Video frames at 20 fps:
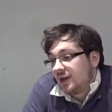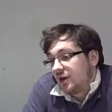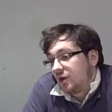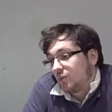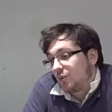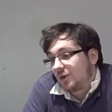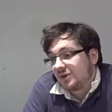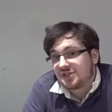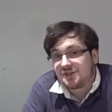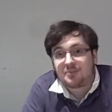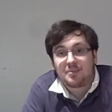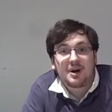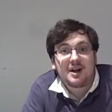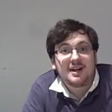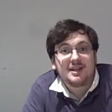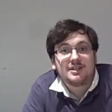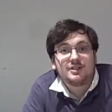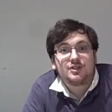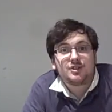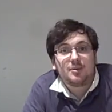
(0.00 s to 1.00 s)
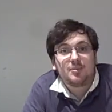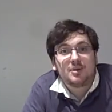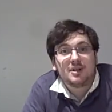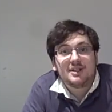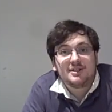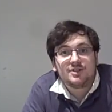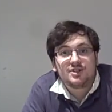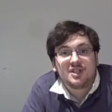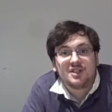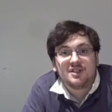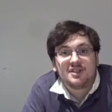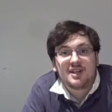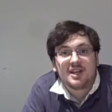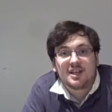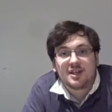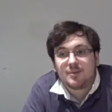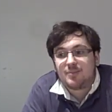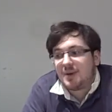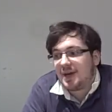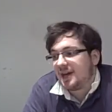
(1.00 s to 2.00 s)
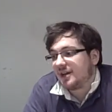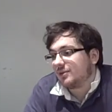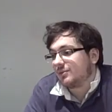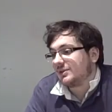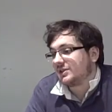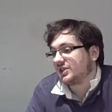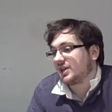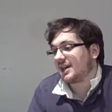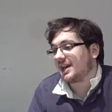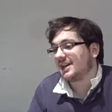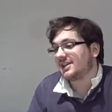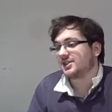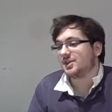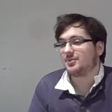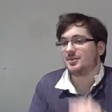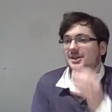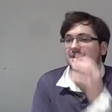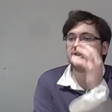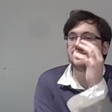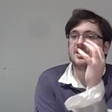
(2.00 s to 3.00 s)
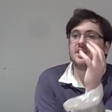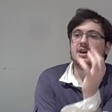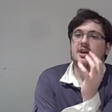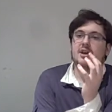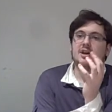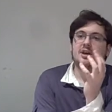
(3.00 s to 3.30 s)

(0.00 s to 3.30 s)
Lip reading: What a surprise, Triple H didn't take the pin, which I guess means